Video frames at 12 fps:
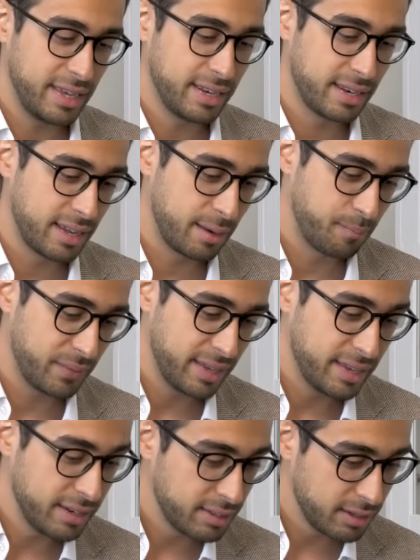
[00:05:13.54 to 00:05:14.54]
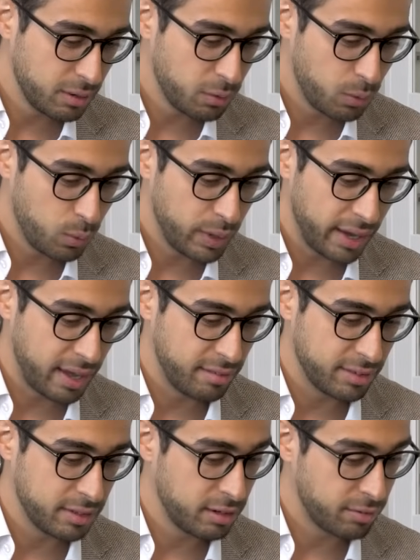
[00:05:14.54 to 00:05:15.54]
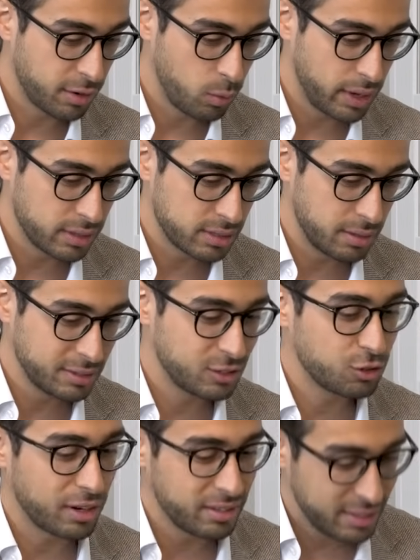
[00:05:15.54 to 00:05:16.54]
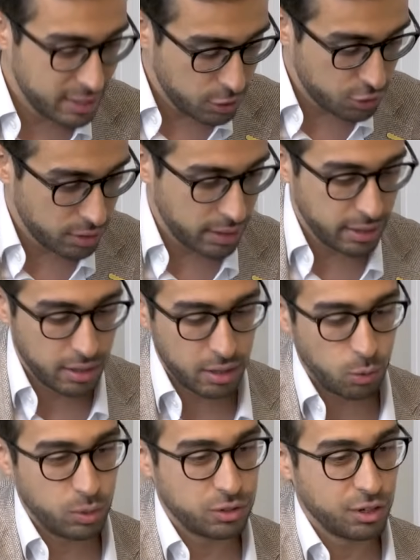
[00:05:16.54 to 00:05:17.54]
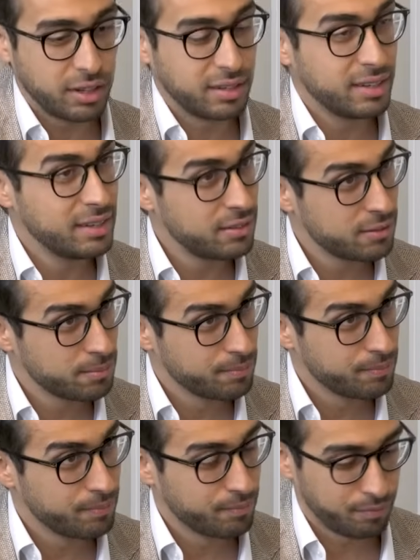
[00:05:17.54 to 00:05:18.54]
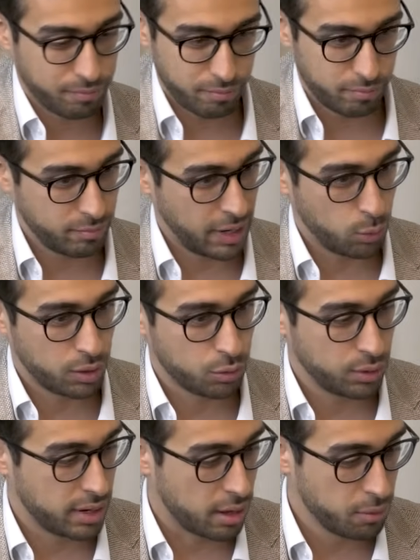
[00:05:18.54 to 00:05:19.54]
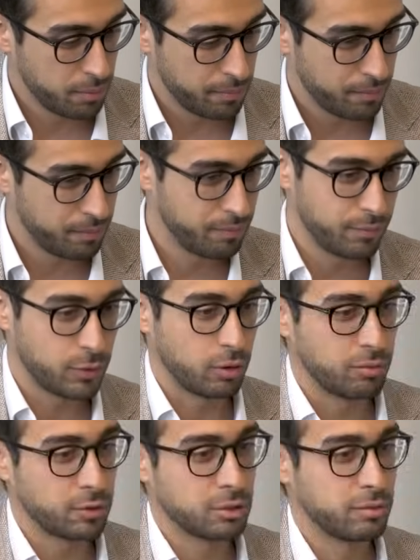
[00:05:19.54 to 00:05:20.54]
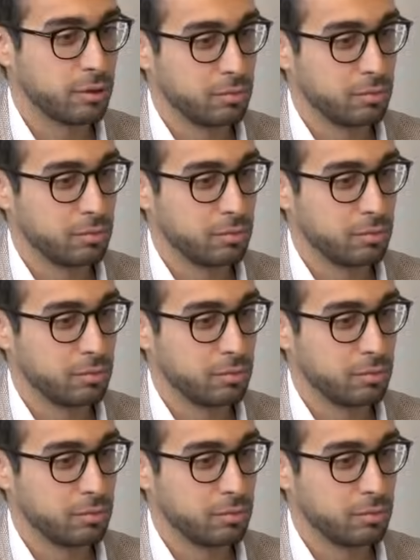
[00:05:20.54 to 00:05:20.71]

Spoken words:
in Italy we have it in different ways. Traditionally we drink it neat, like we're doing now. So first of all,